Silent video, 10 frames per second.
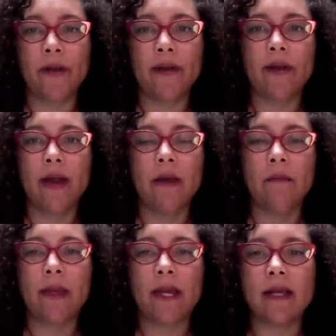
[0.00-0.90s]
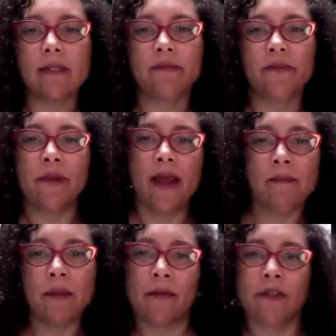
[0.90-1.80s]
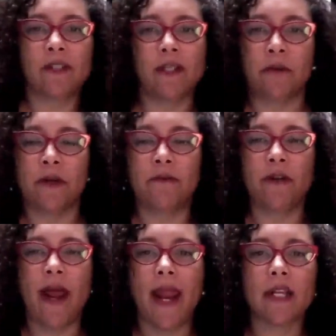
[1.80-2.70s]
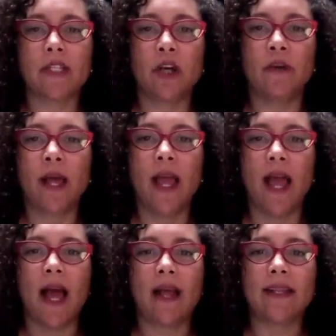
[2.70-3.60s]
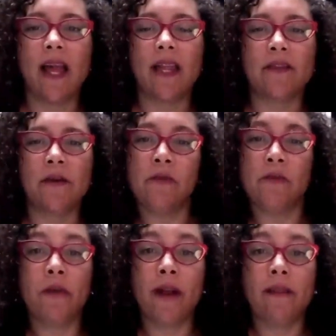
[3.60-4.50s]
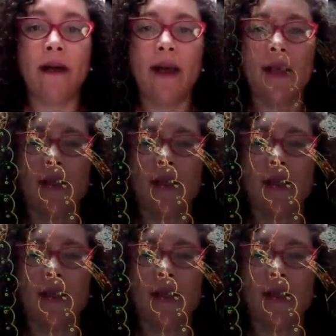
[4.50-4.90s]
prayer, because for me, I'm a person that's pretty frenetic, so I tend to move around a lot.